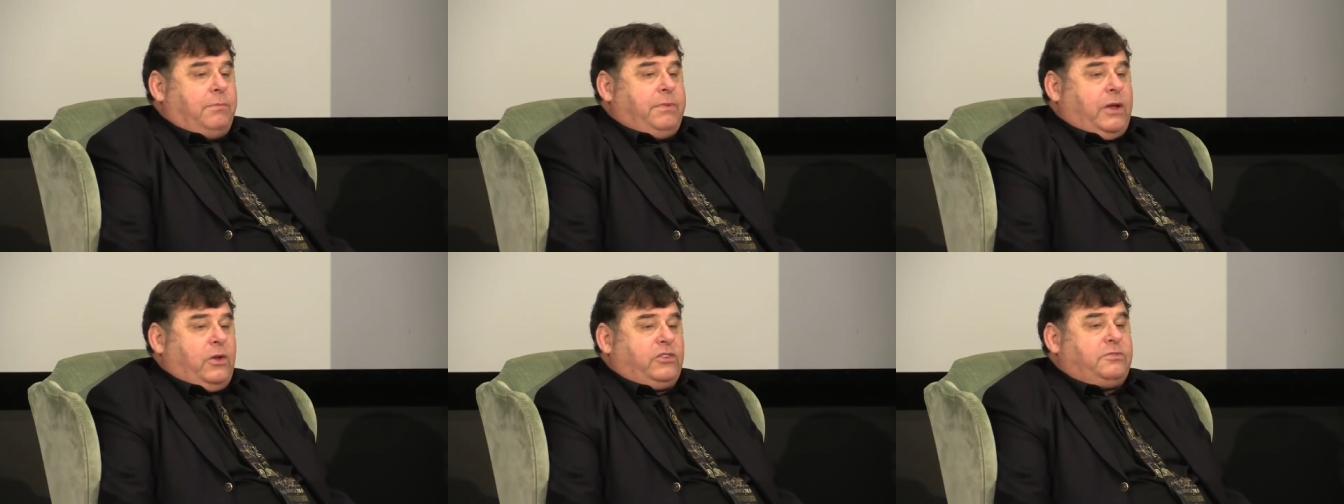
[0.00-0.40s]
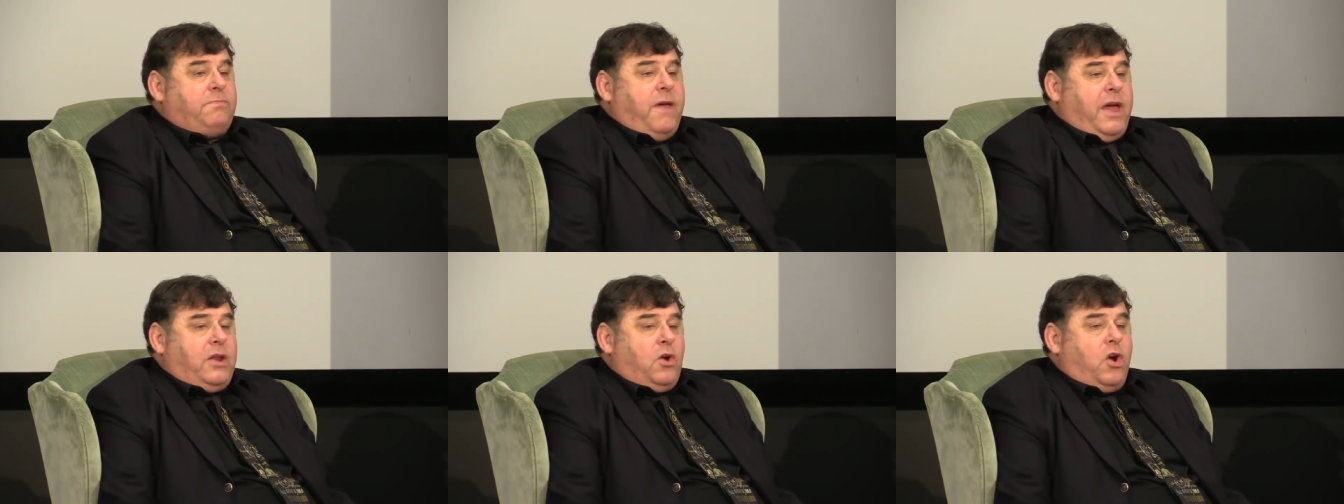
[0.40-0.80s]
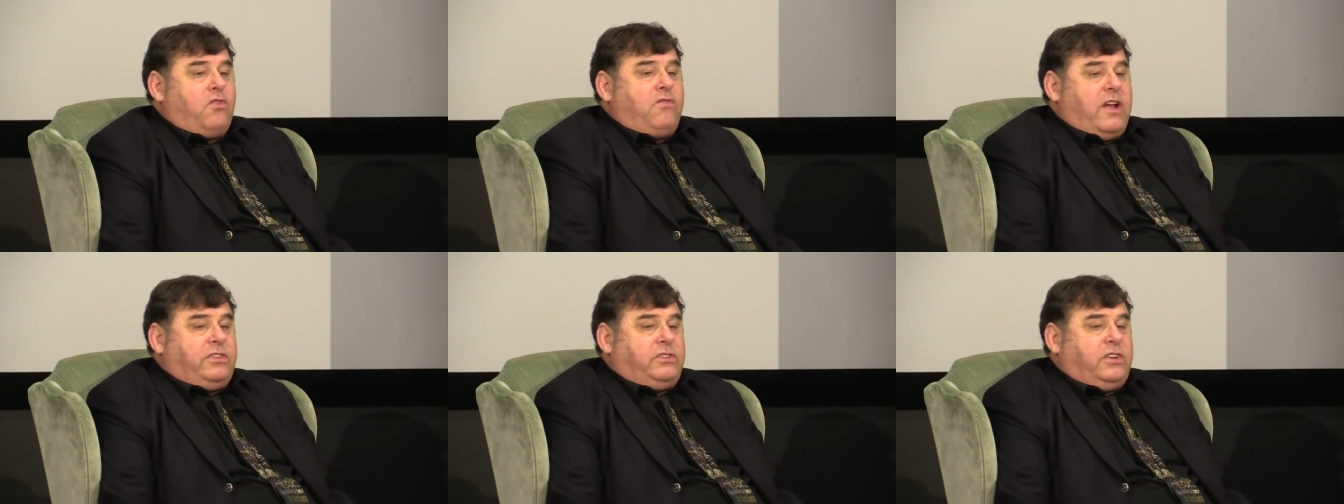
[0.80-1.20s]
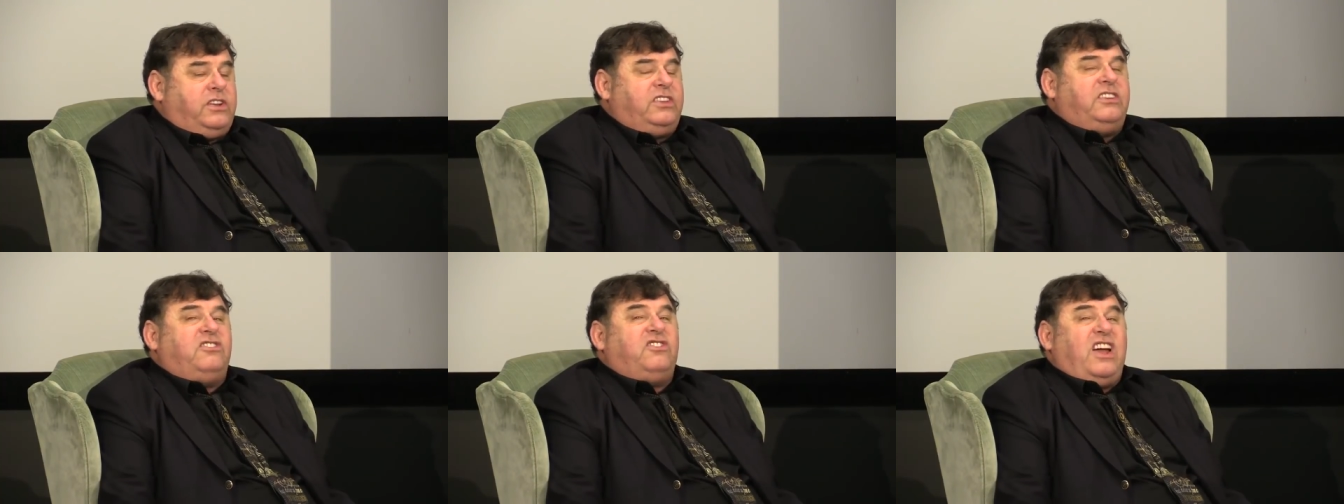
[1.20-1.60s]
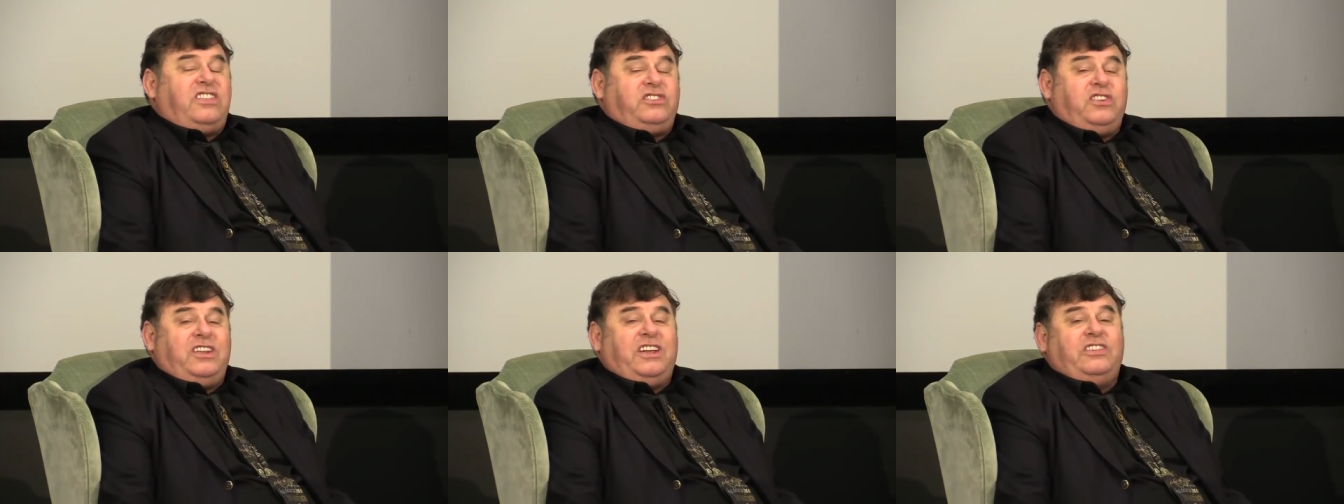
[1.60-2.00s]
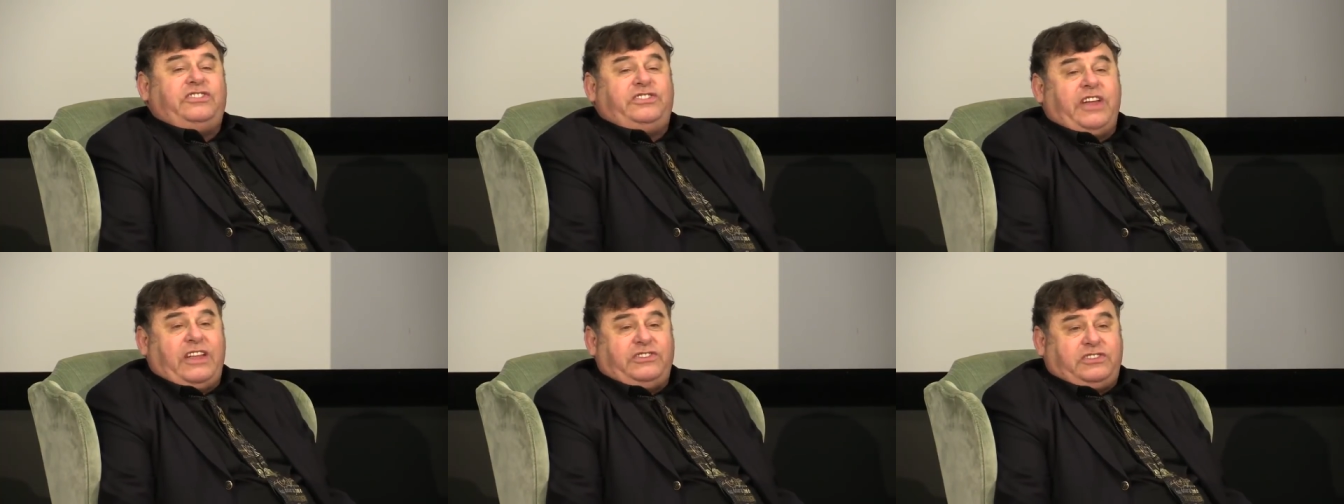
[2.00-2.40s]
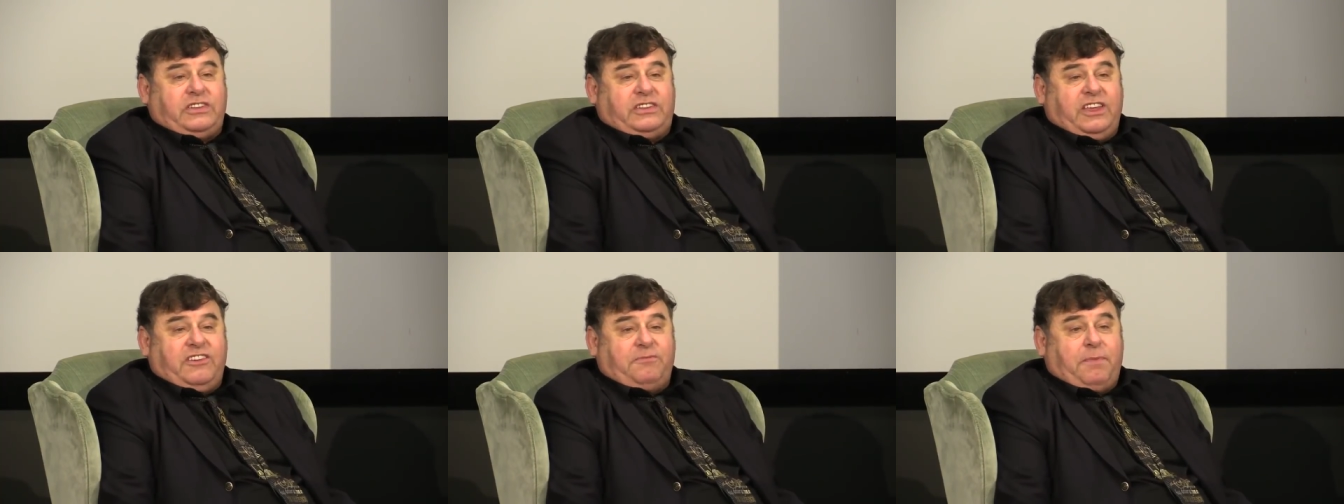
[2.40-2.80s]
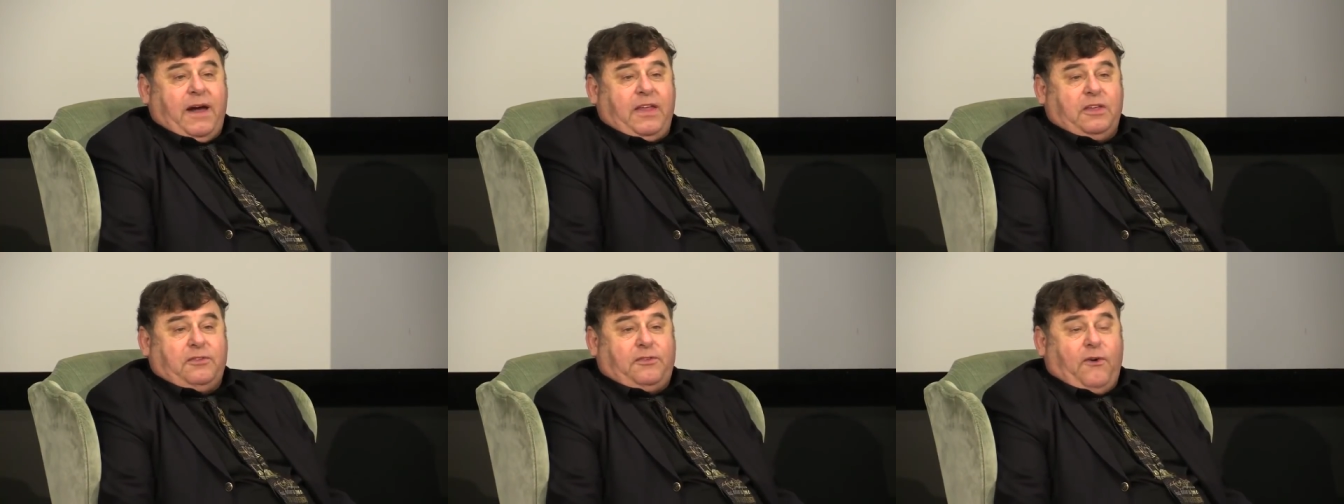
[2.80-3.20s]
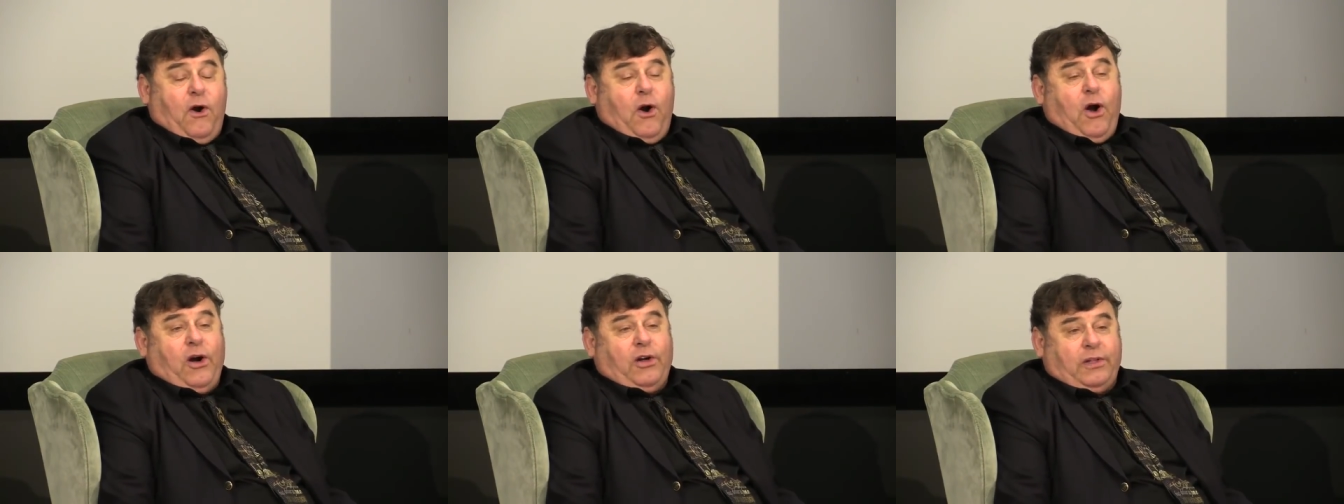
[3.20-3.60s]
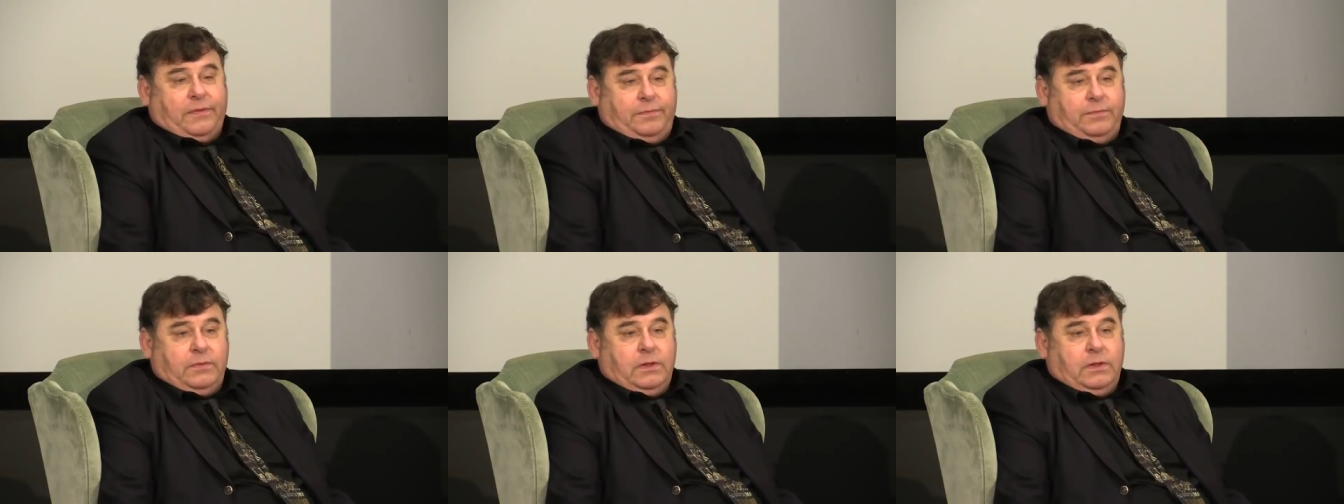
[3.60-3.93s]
Because men are rendered, rendered insensitive by the fall.